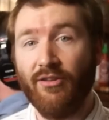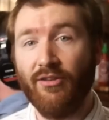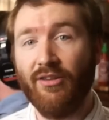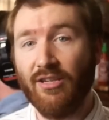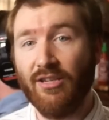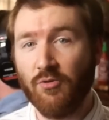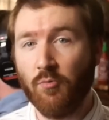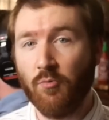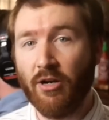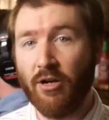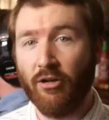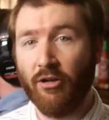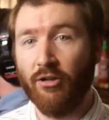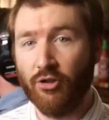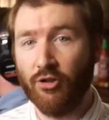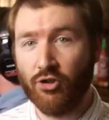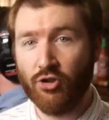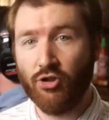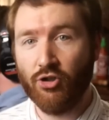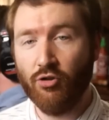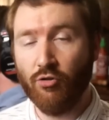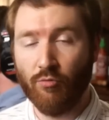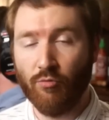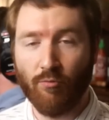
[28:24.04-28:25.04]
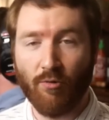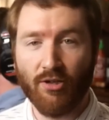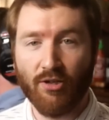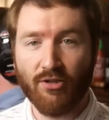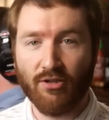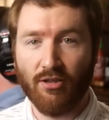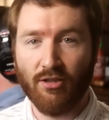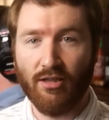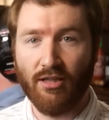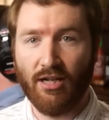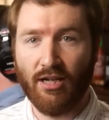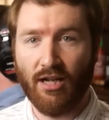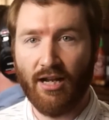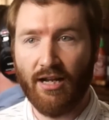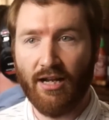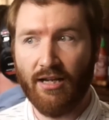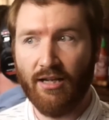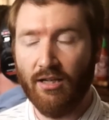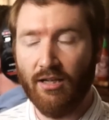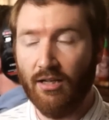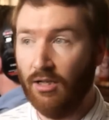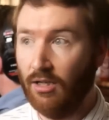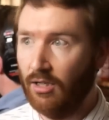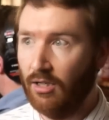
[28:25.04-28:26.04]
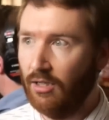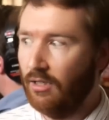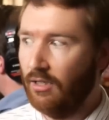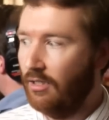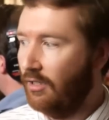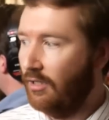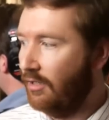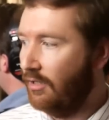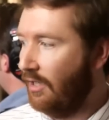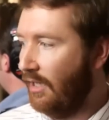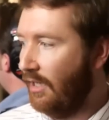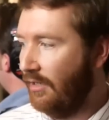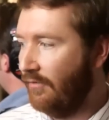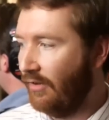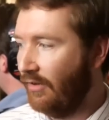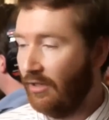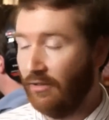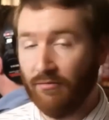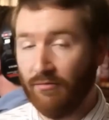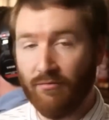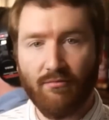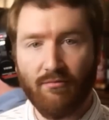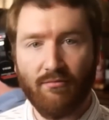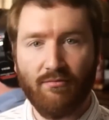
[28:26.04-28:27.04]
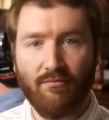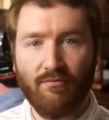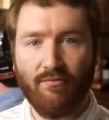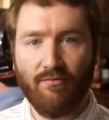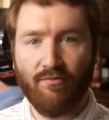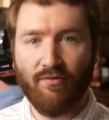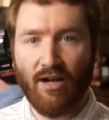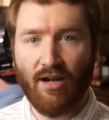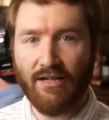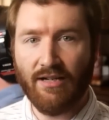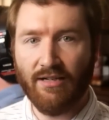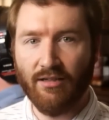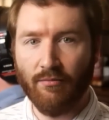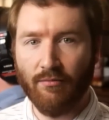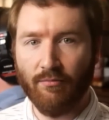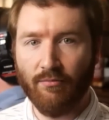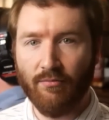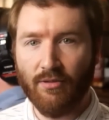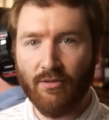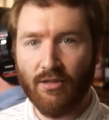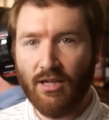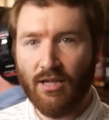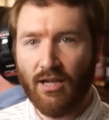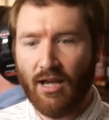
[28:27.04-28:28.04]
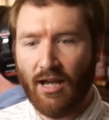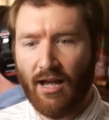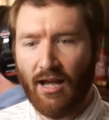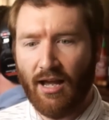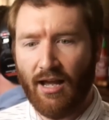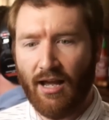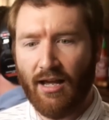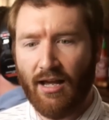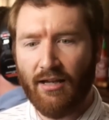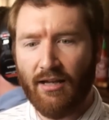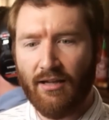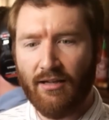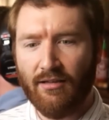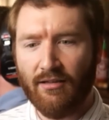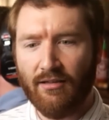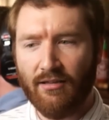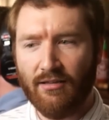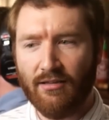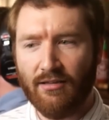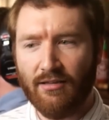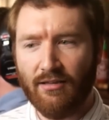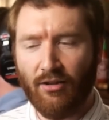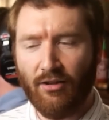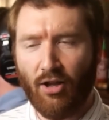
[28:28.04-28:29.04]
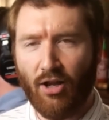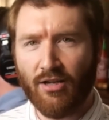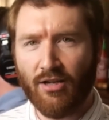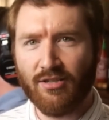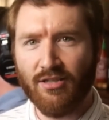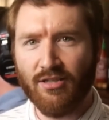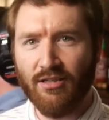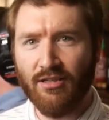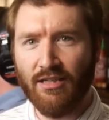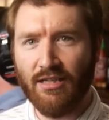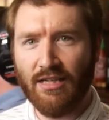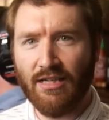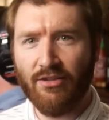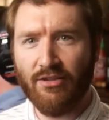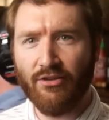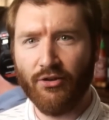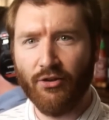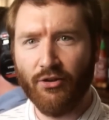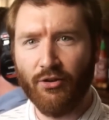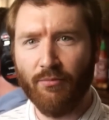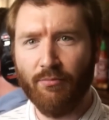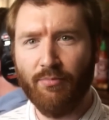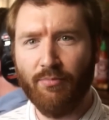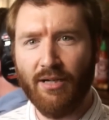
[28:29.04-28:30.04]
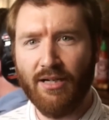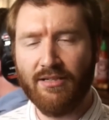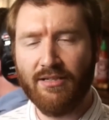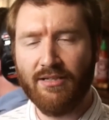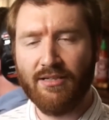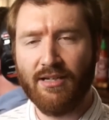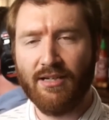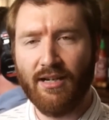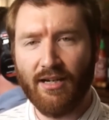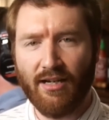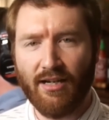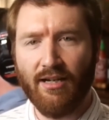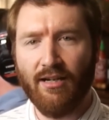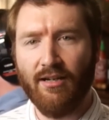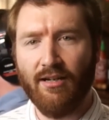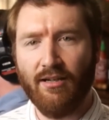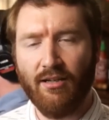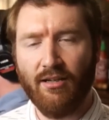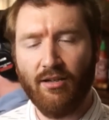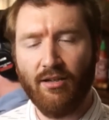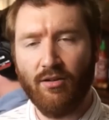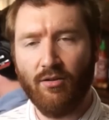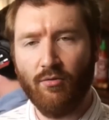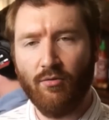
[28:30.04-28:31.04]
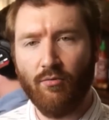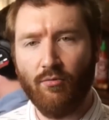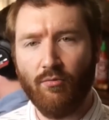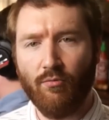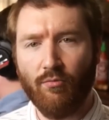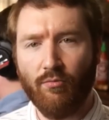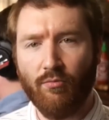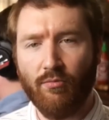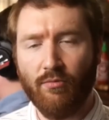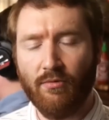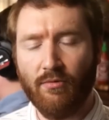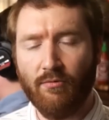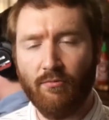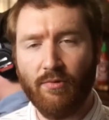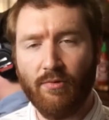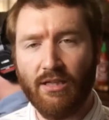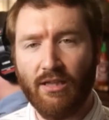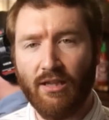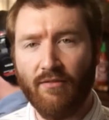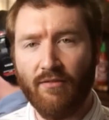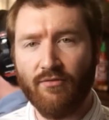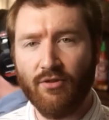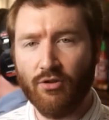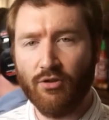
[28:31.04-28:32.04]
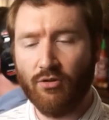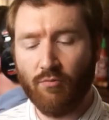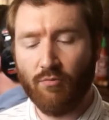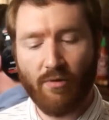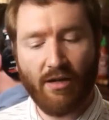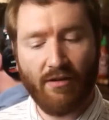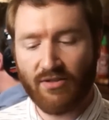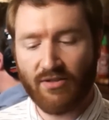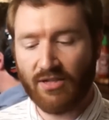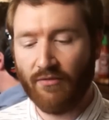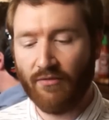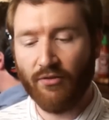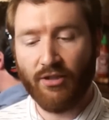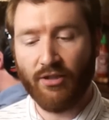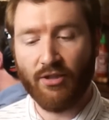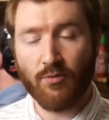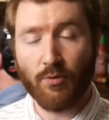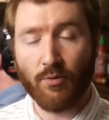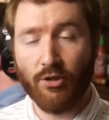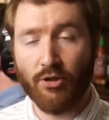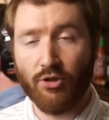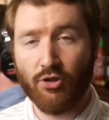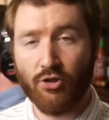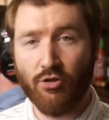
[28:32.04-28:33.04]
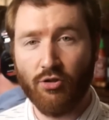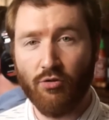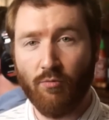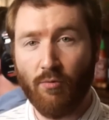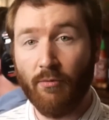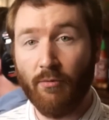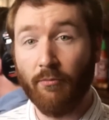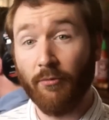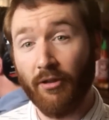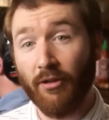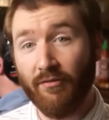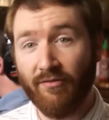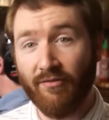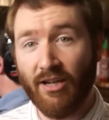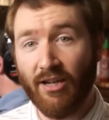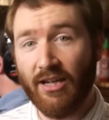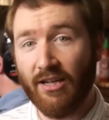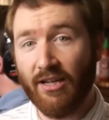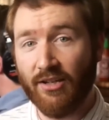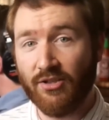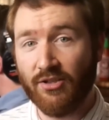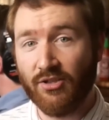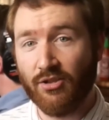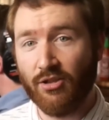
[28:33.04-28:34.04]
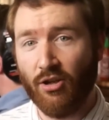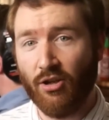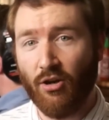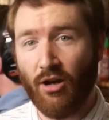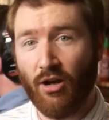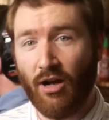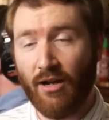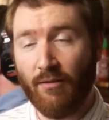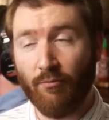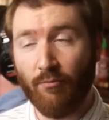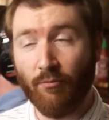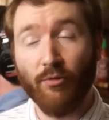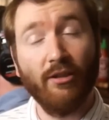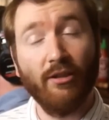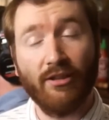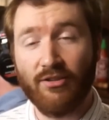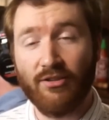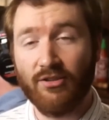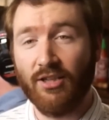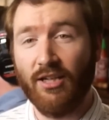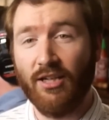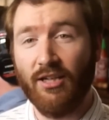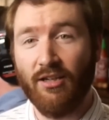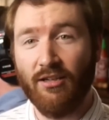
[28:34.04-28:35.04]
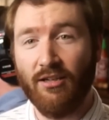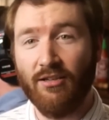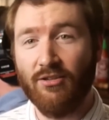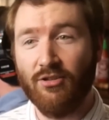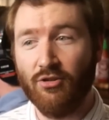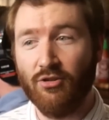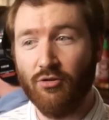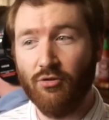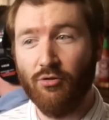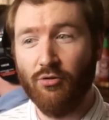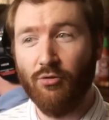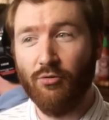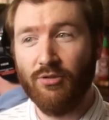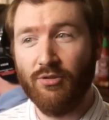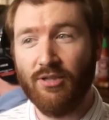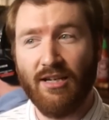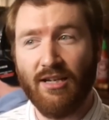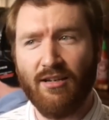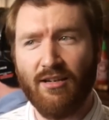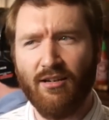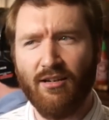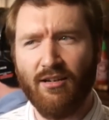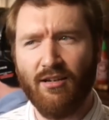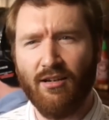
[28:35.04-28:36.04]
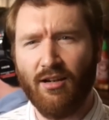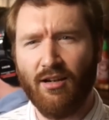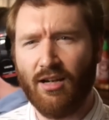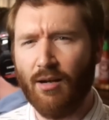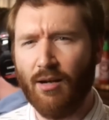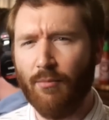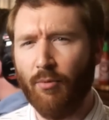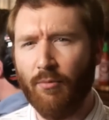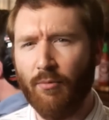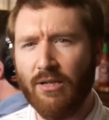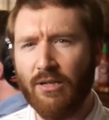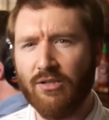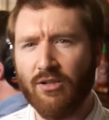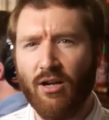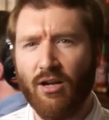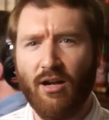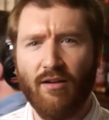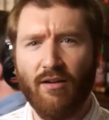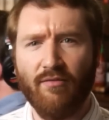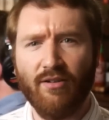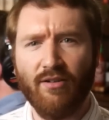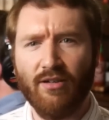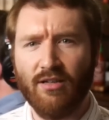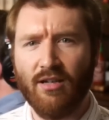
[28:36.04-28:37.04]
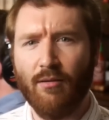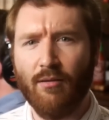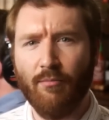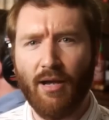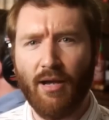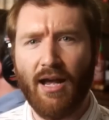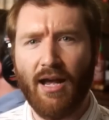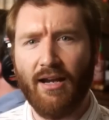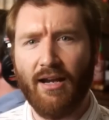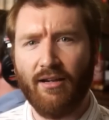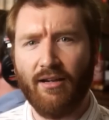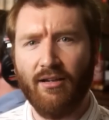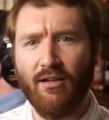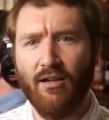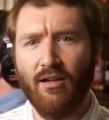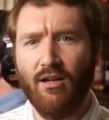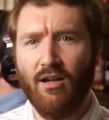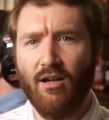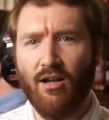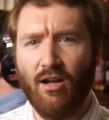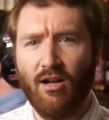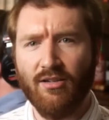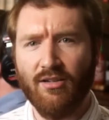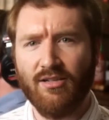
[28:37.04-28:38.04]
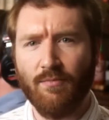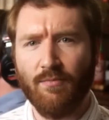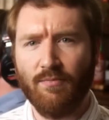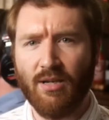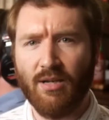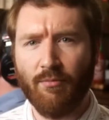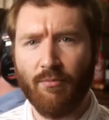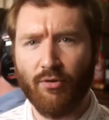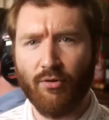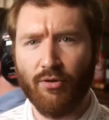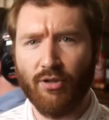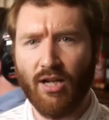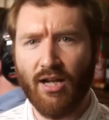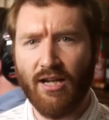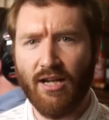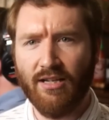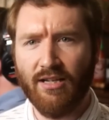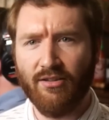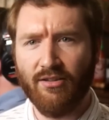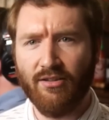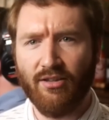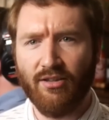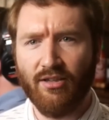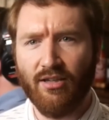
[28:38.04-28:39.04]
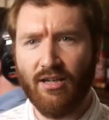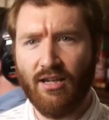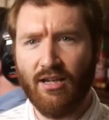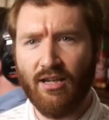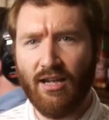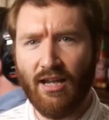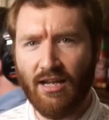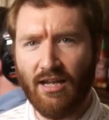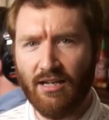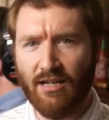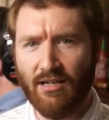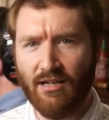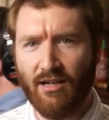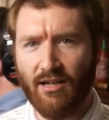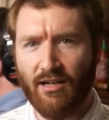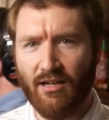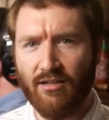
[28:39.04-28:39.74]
of the things we are going to shoot, Russell and I. God, if I can find him, lost in the ether. But we have several things we're going to shoot when we're in Vegas. So I'm really excited to take a couple weeks off and come back on September 9th and